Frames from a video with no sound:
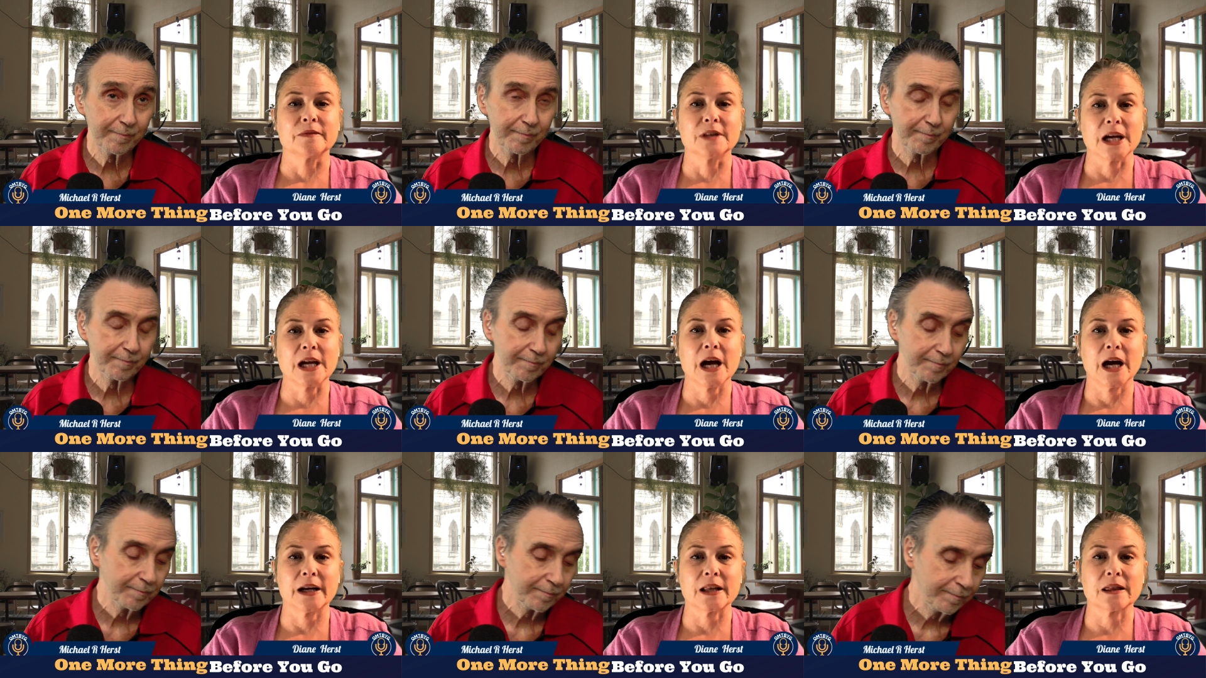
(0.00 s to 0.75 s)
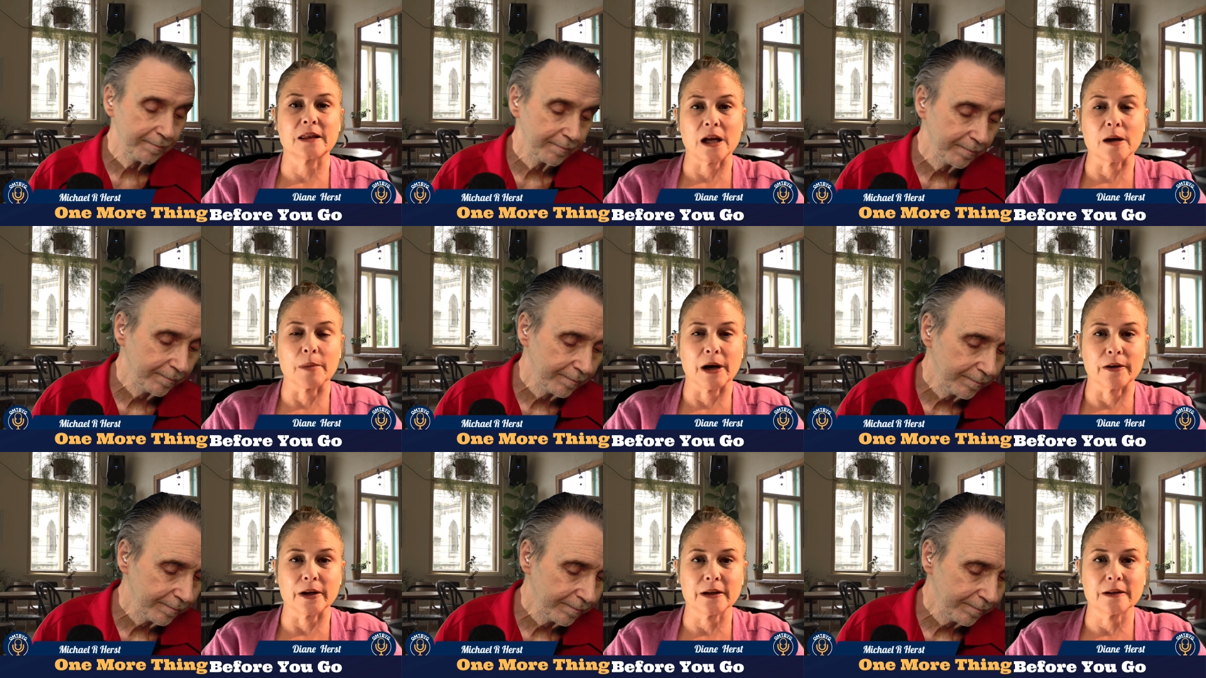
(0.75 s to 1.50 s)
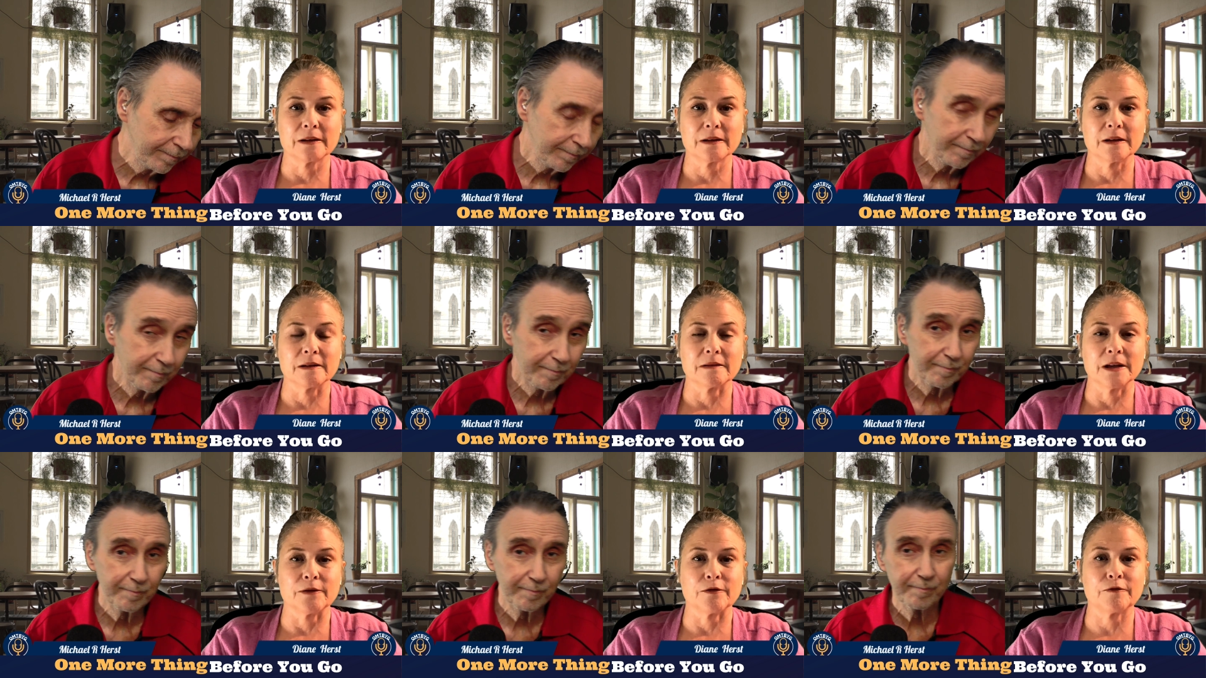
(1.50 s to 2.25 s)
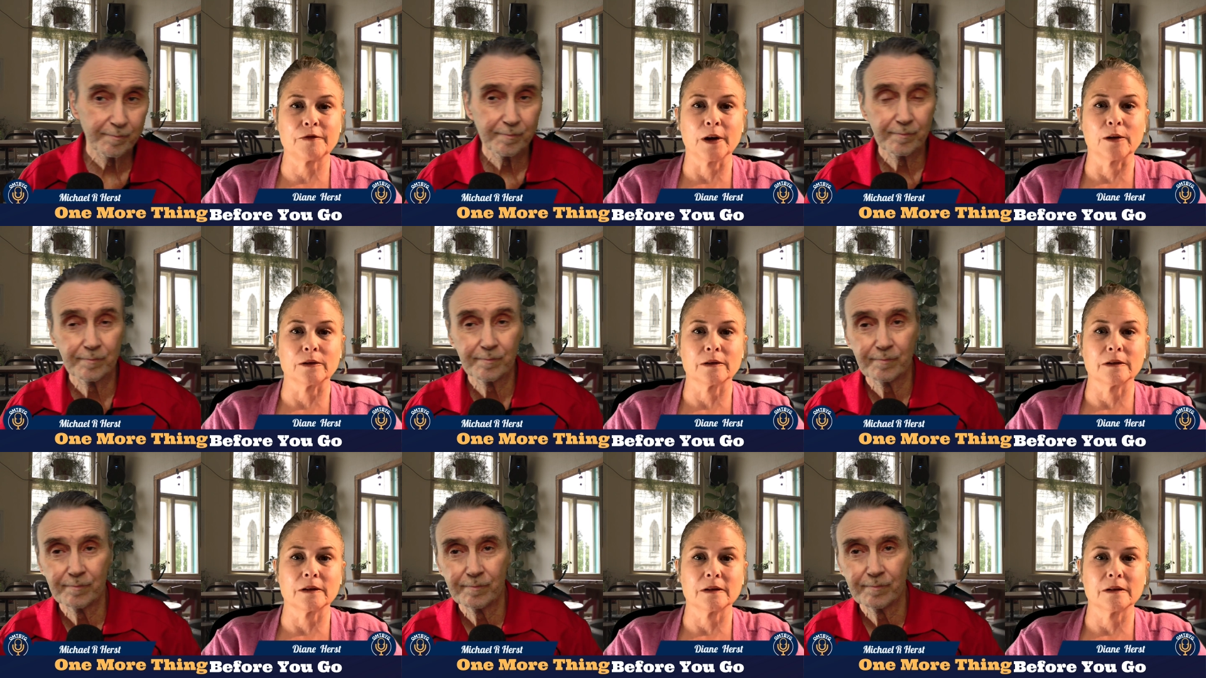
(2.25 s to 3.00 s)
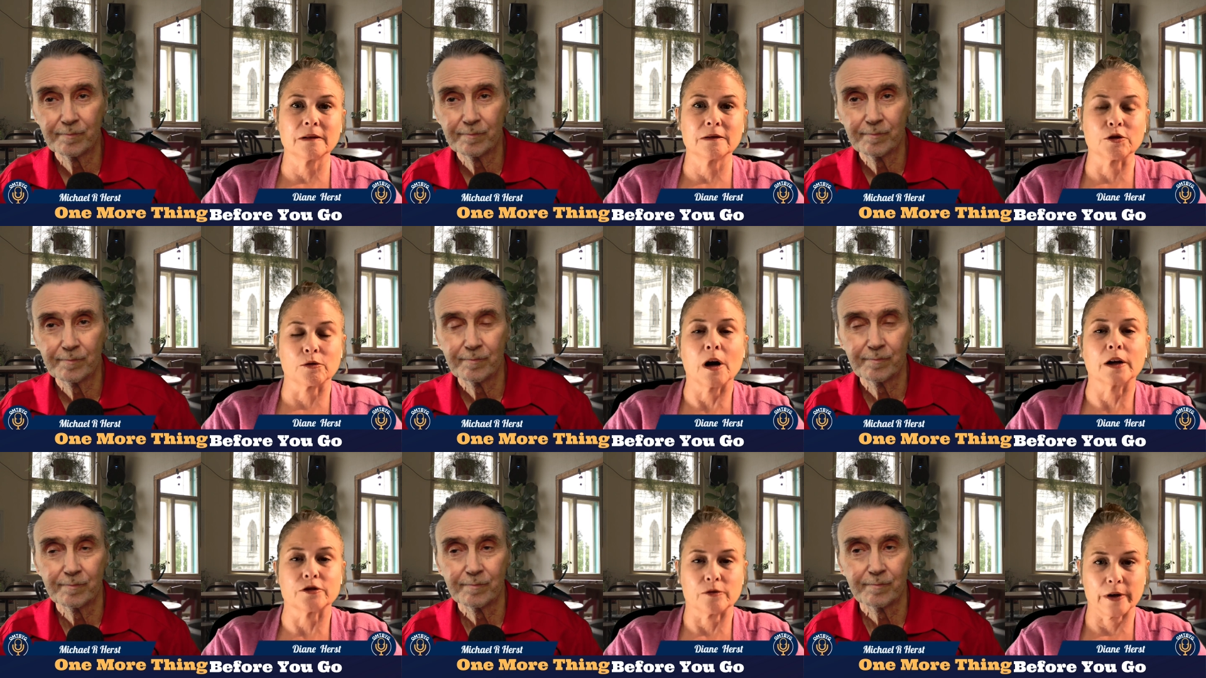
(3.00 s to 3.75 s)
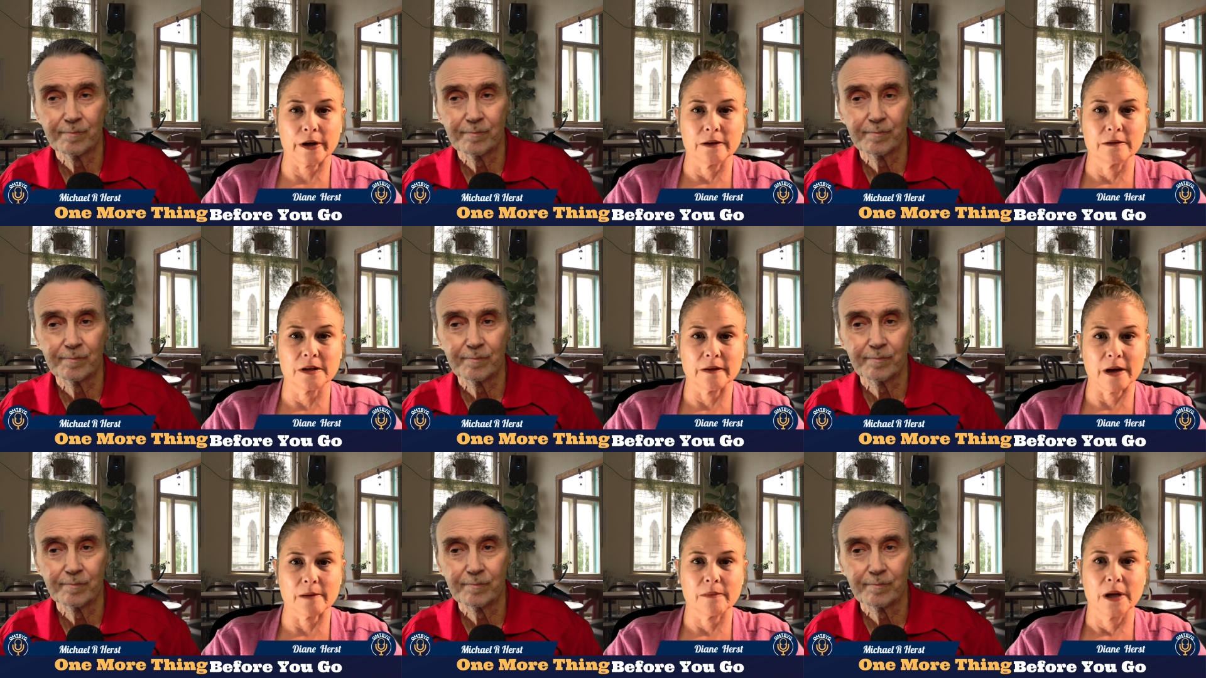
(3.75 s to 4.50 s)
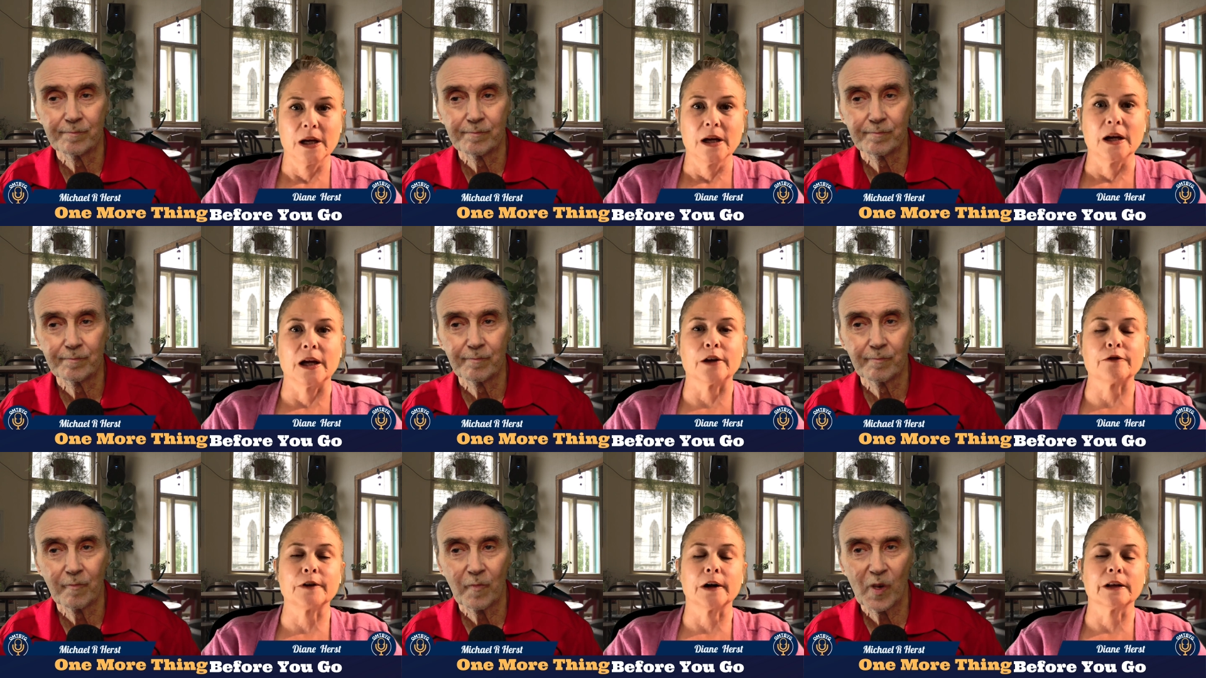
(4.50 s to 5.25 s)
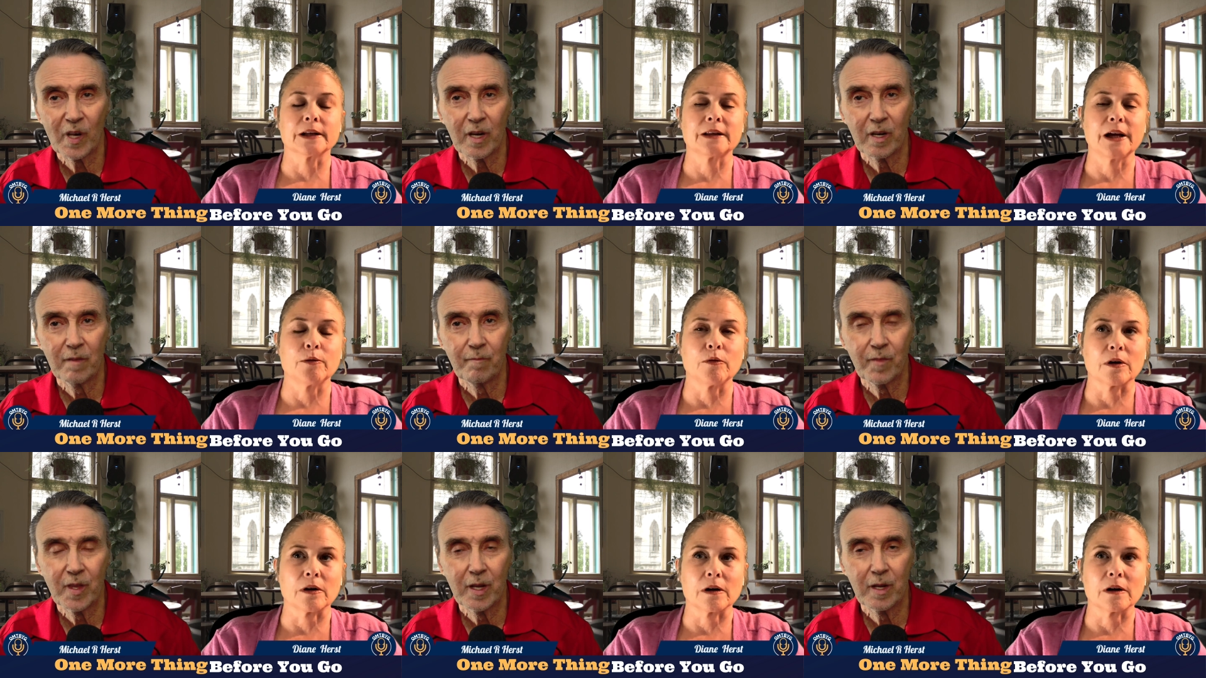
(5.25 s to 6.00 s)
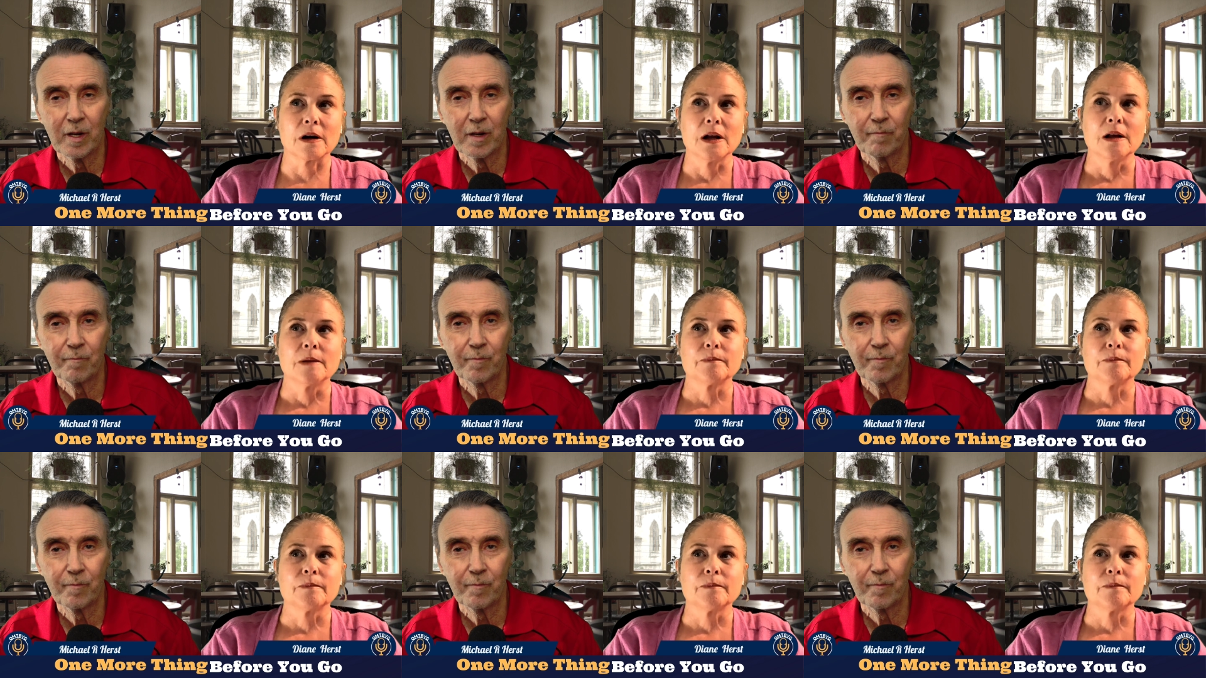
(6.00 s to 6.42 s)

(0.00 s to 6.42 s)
Speaker 1: they had a thing about it it, it felt derogatory to them and it felt like they were